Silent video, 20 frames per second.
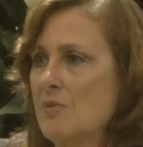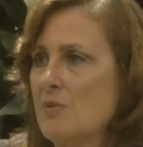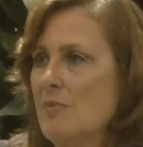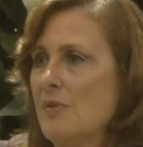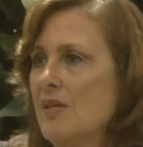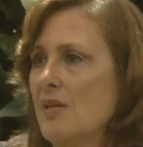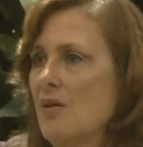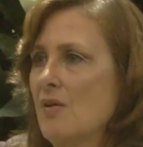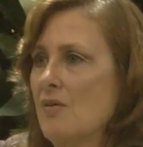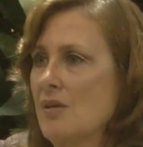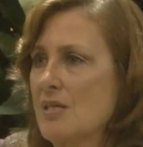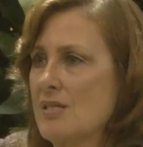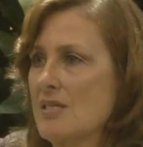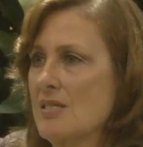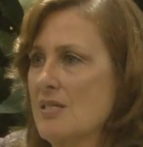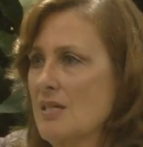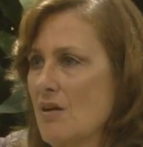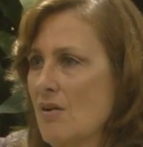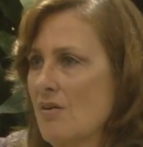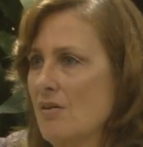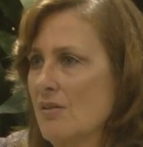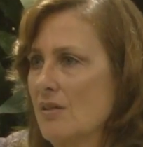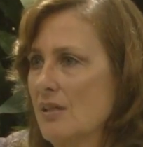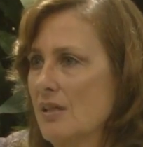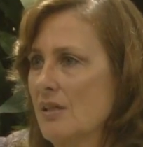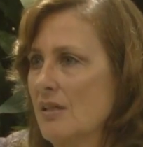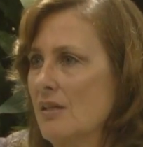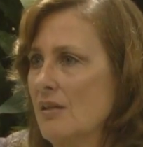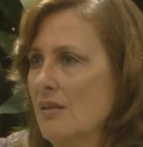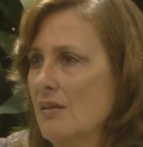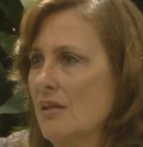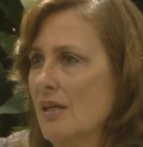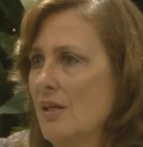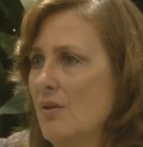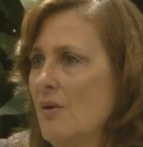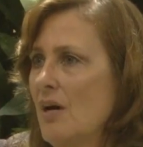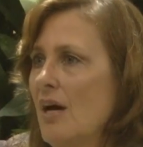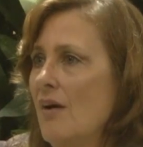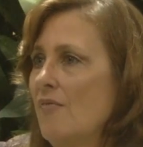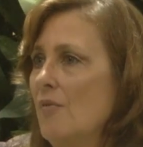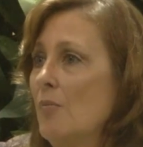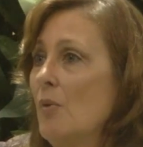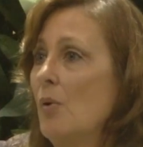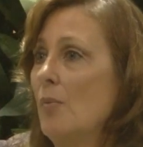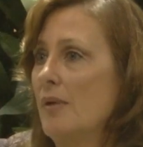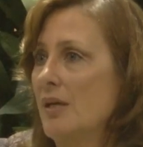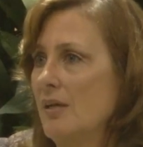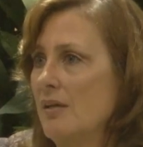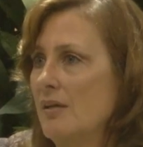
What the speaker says: but they don't necessarily let you have a moment.